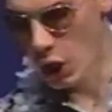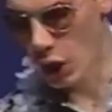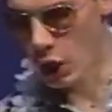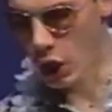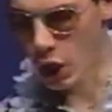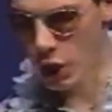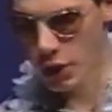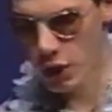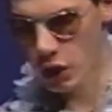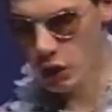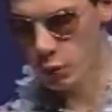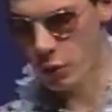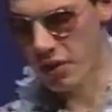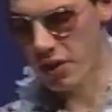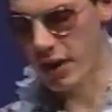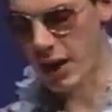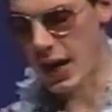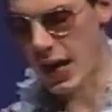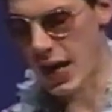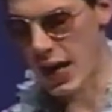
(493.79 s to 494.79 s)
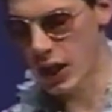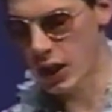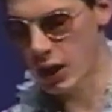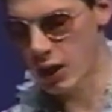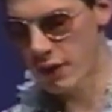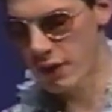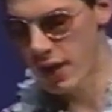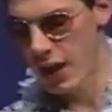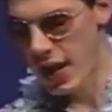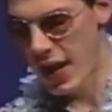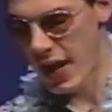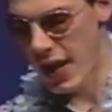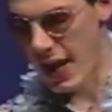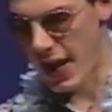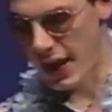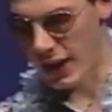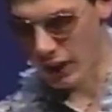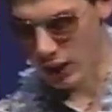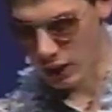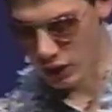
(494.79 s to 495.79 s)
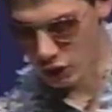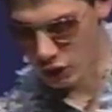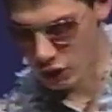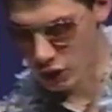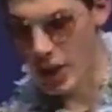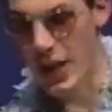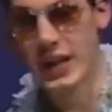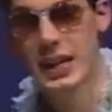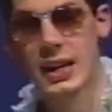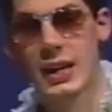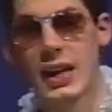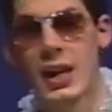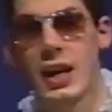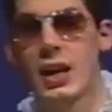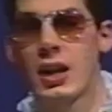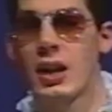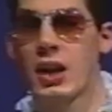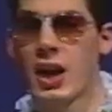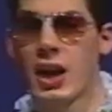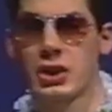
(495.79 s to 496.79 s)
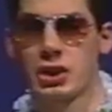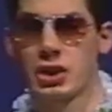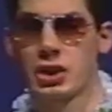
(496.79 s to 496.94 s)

garnished with an olive and shaken, not